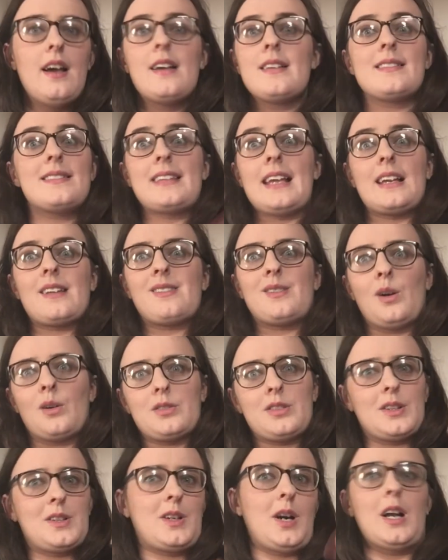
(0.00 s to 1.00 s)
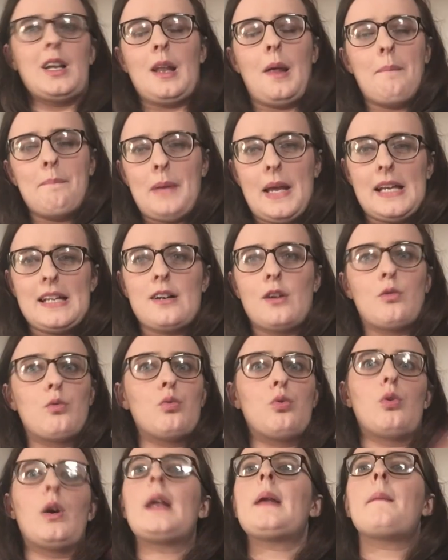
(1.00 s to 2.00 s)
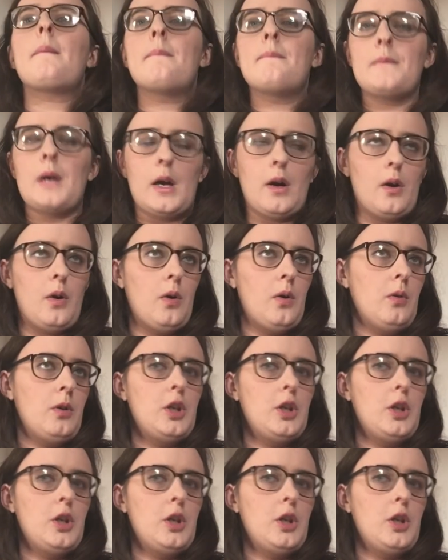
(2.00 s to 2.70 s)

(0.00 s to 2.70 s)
Sixth Doctor Colin Baker rainbow